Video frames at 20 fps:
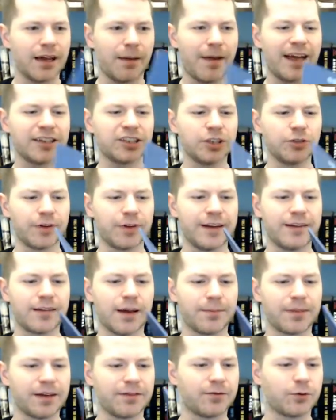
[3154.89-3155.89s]
Imagine you read
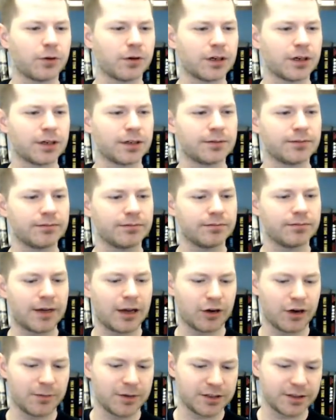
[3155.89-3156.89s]
something for,
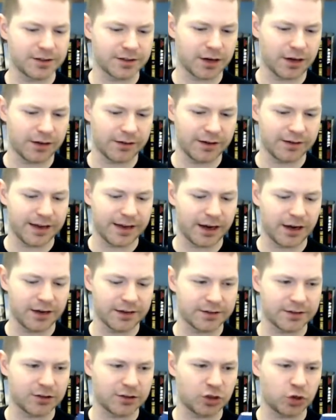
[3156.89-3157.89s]
I don't know how much this costs. Let's say it
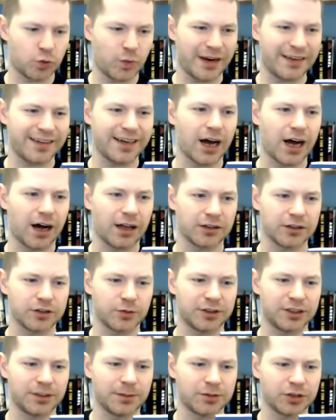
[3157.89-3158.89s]
costs
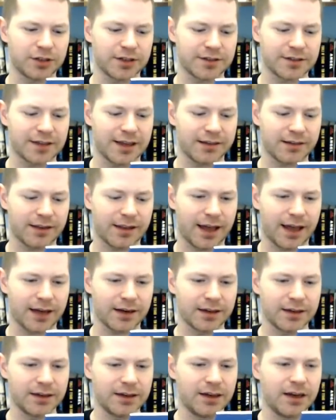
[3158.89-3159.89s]
$20, which I'm sure it's less than
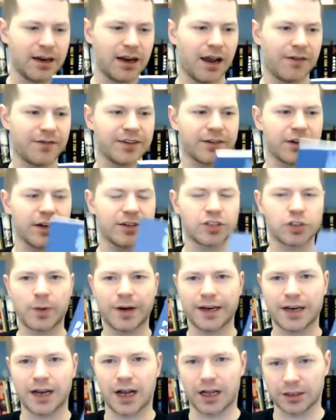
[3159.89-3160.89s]
that. If this costs
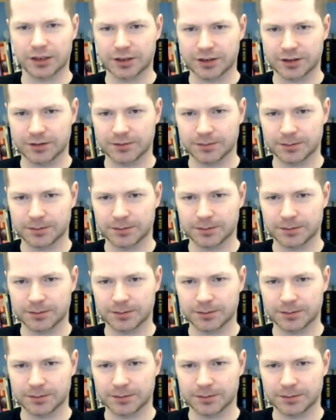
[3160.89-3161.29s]
$20